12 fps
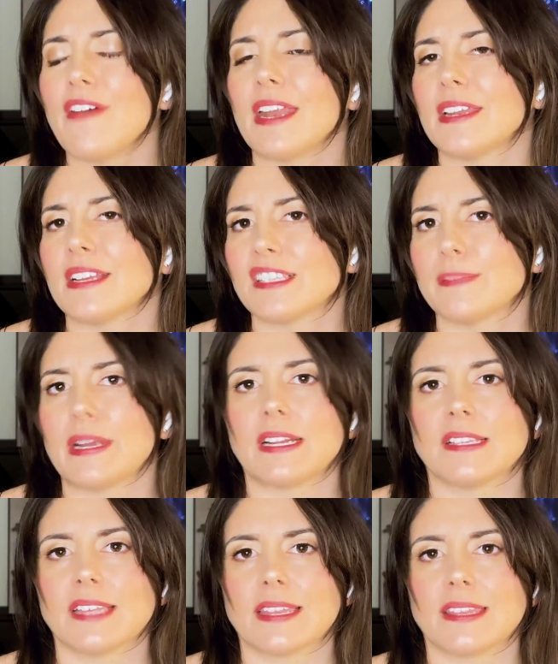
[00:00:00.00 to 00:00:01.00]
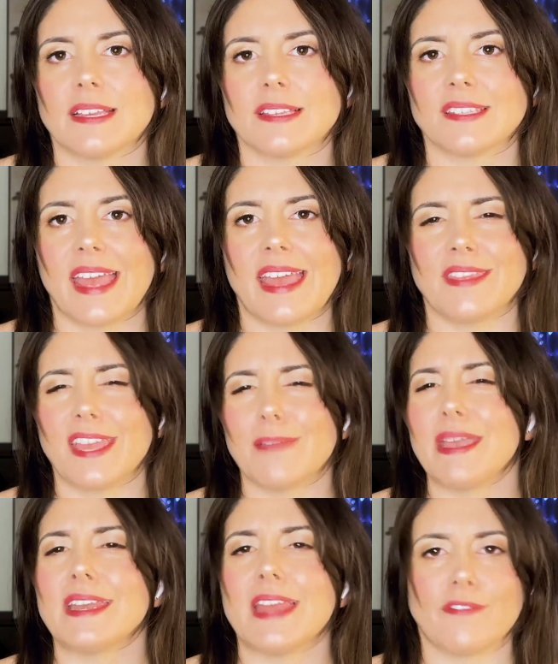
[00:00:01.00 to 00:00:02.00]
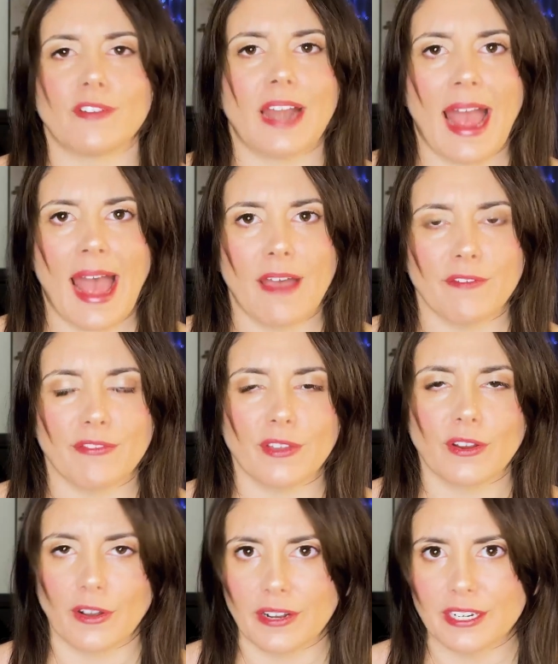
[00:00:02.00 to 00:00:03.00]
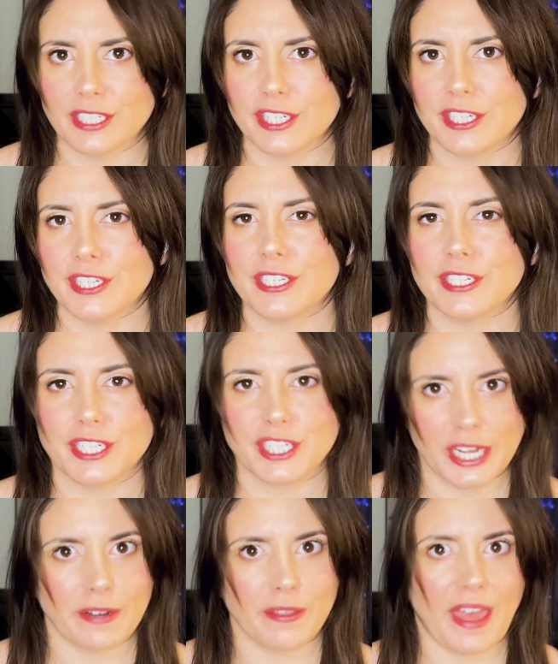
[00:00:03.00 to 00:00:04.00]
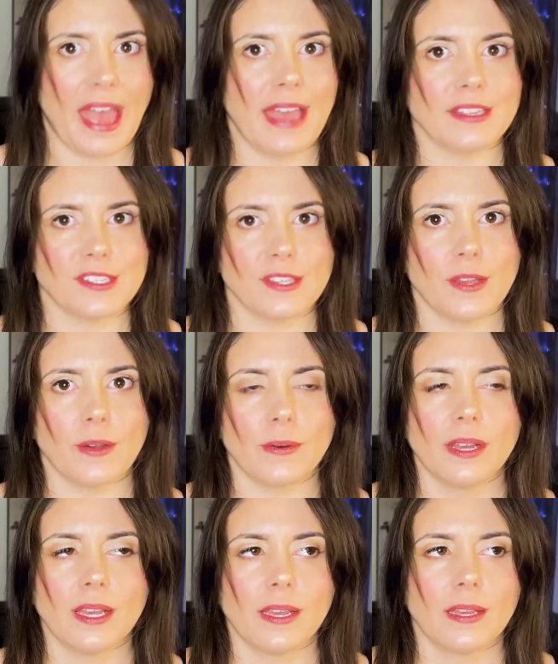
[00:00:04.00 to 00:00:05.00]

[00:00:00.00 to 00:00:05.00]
have had an experience like this, and they may never have the courage to share that. So